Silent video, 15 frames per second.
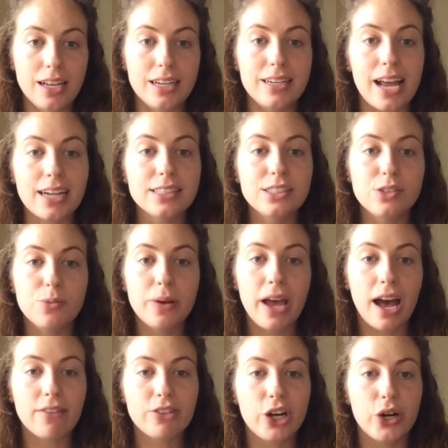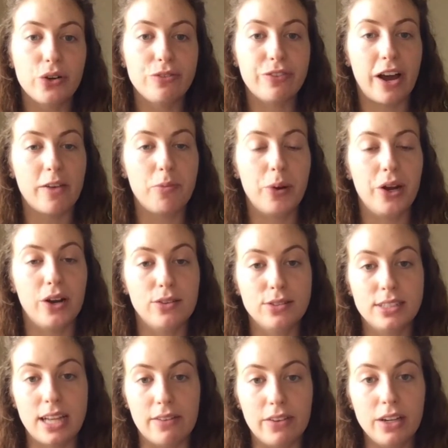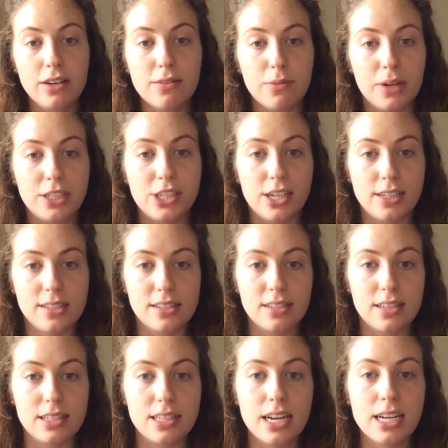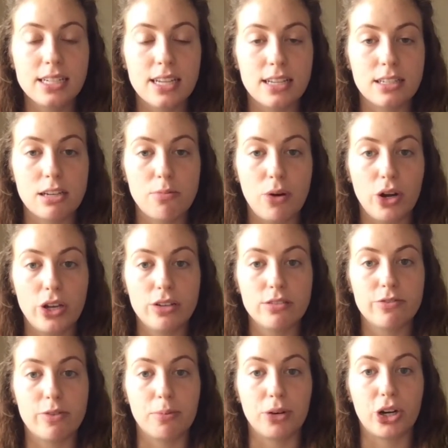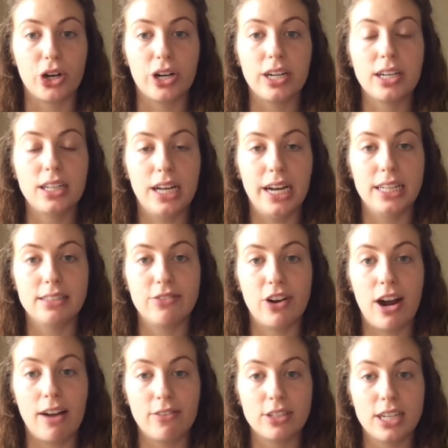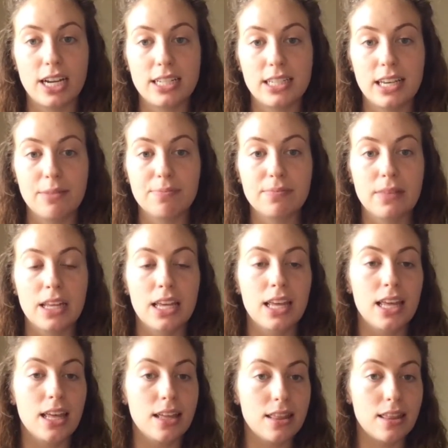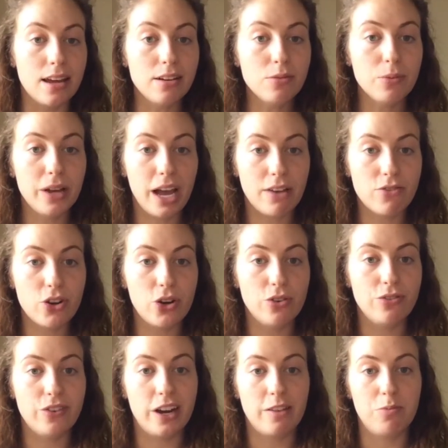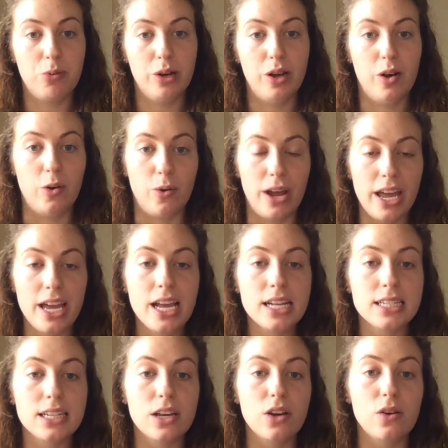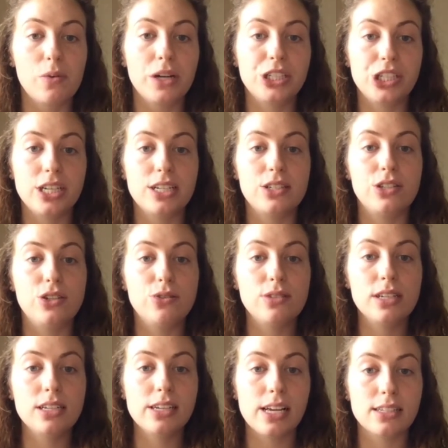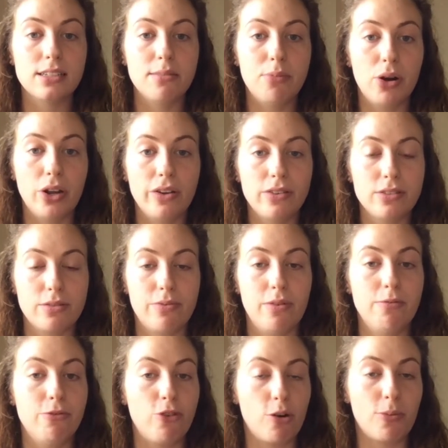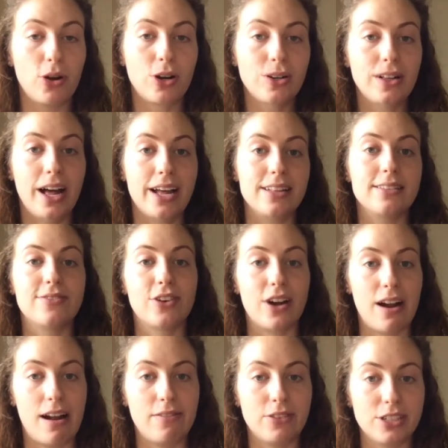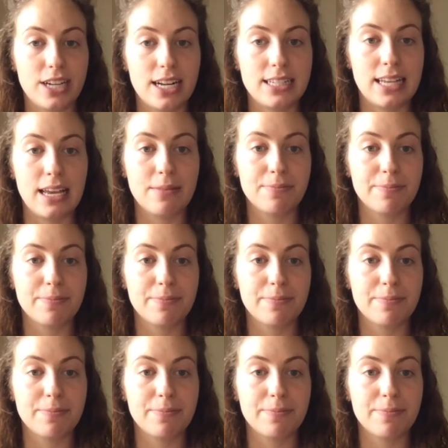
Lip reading: Next, we have code 5.07, which is soliciting testimonials from current clients for advertising. Then we have code 5.08, which is using testimonials from former clients for advertising.